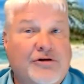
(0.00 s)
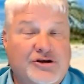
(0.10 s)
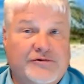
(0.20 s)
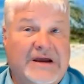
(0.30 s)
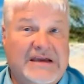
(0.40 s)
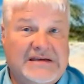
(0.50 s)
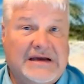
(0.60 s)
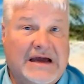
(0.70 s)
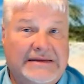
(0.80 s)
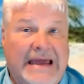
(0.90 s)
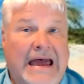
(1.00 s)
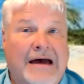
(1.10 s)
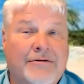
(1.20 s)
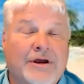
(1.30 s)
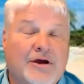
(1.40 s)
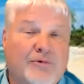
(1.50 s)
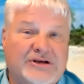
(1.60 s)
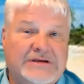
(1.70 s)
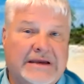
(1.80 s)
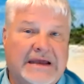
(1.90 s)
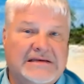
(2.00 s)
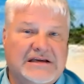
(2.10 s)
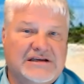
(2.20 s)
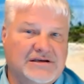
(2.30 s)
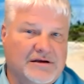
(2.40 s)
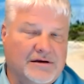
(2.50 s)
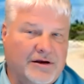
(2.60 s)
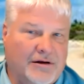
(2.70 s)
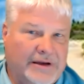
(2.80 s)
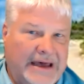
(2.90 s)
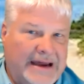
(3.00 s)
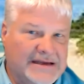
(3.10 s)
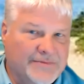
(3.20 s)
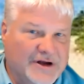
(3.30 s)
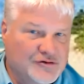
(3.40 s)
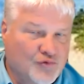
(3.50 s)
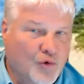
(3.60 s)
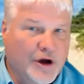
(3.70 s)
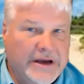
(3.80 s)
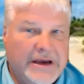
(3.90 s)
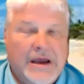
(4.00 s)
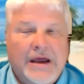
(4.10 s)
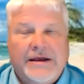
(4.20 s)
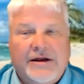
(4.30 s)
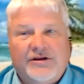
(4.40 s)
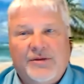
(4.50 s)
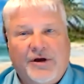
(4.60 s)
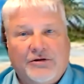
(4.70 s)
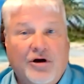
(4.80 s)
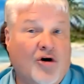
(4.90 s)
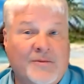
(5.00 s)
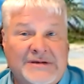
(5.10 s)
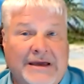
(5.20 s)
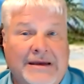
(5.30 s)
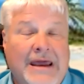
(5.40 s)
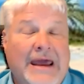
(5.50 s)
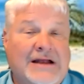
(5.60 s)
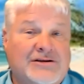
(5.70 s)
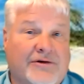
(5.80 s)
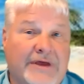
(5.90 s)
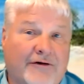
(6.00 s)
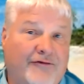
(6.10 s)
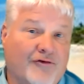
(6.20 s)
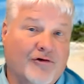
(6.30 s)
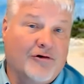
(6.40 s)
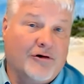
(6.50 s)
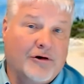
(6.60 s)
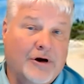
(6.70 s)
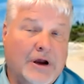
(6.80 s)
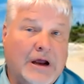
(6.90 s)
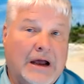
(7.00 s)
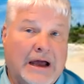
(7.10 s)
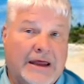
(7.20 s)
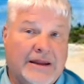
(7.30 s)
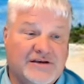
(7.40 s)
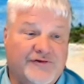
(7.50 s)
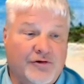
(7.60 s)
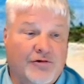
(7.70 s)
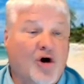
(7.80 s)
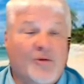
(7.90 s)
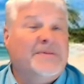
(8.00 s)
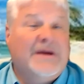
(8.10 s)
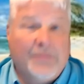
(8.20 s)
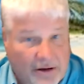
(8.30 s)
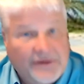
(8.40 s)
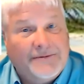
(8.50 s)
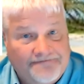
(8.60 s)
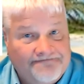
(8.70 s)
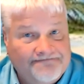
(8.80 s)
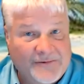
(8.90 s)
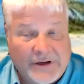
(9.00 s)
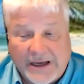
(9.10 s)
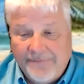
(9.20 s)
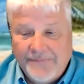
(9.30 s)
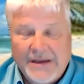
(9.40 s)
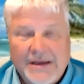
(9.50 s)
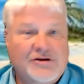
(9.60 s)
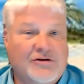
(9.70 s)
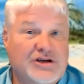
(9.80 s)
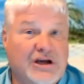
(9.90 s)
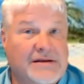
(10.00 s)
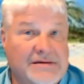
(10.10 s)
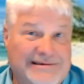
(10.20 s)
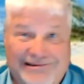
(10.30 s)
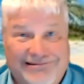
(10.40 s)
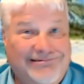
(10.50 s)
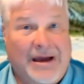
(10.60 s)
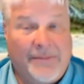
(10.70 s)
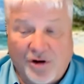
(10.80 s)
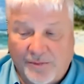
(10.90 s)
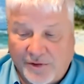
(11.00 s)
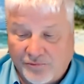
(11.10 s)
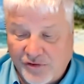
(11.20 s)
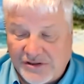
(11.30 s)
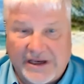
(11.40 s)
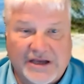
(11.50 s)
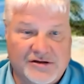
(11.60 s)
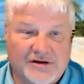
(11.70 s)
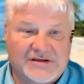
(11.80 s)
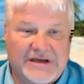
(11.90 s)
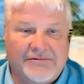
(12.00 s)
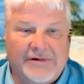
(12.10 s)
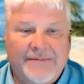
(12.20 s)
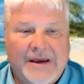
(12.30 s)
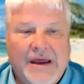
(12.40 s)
trees to cut down, which then gets us not as much wood to build homes in, and so therefore there's fewer homes being built. Okay, so chickens coming home to roost, I guess you could say, right?